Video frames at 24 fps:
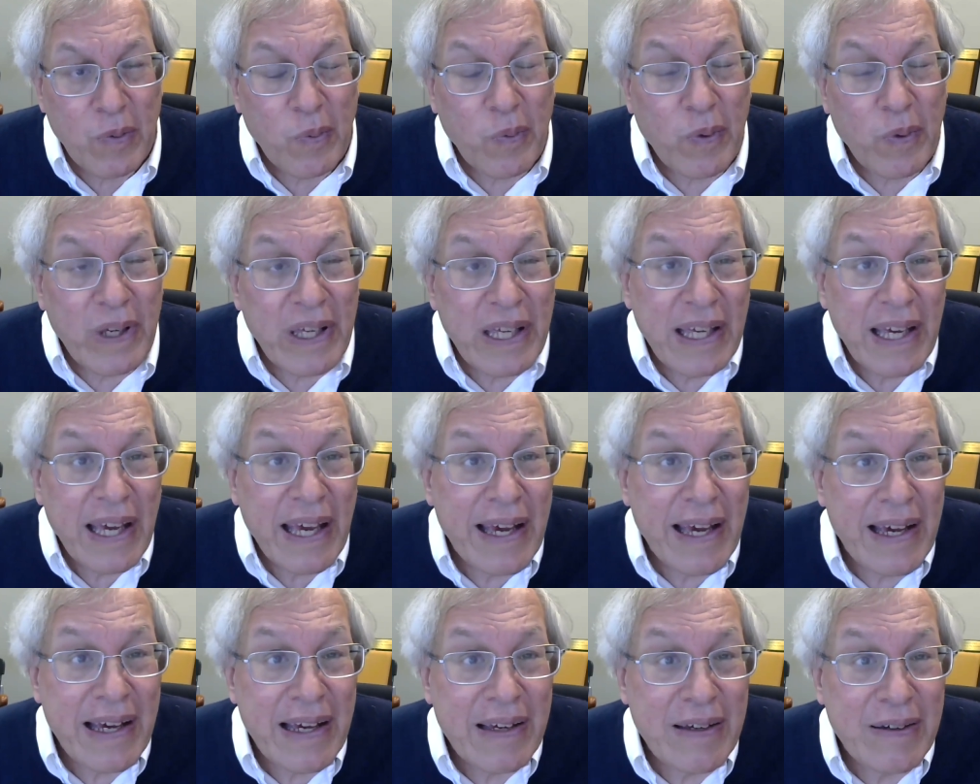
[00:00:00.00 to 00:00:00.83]
We
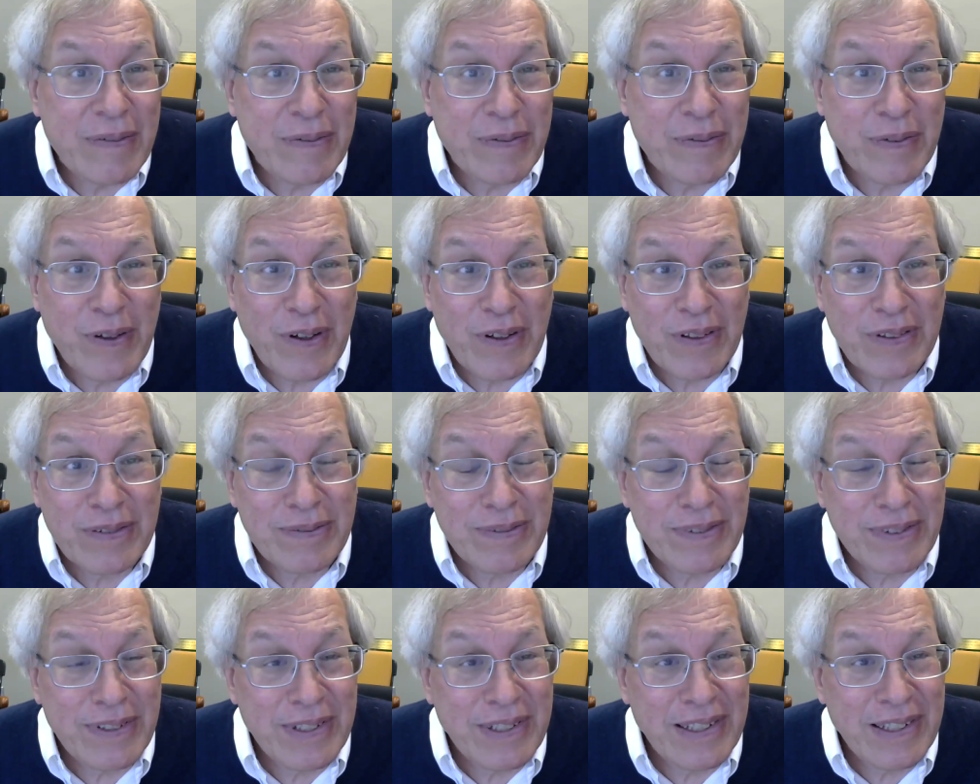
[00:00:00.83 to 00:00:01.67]
have
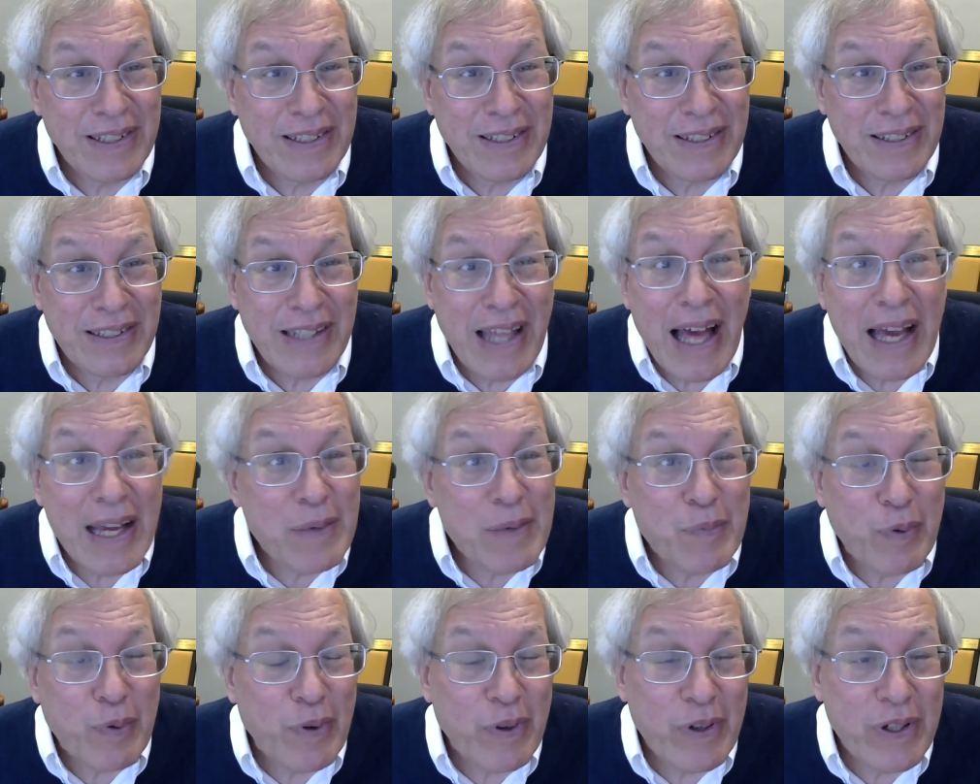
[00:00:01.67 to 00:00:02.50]
the
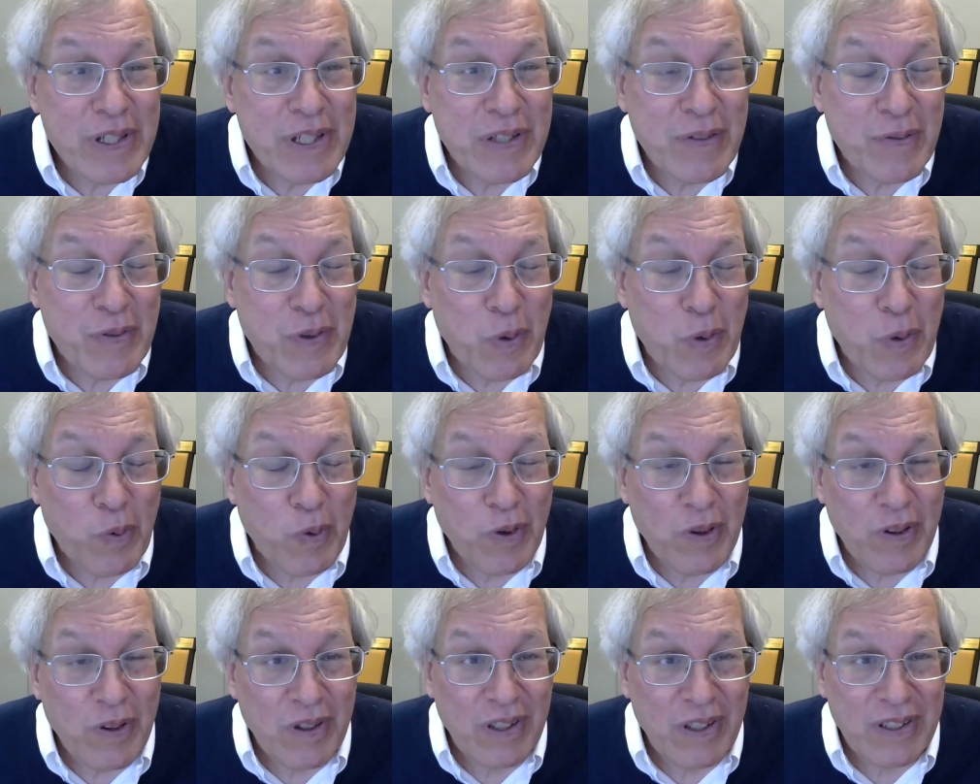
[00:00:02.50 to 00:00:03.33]
libraries of the
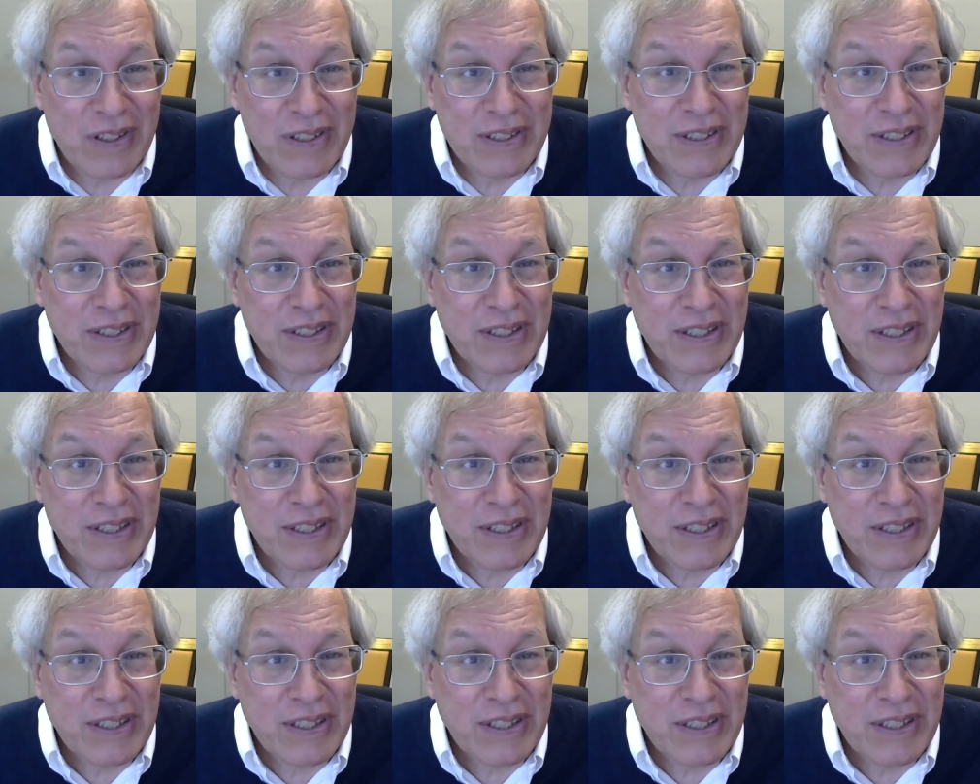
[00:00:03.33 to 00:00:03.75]
world,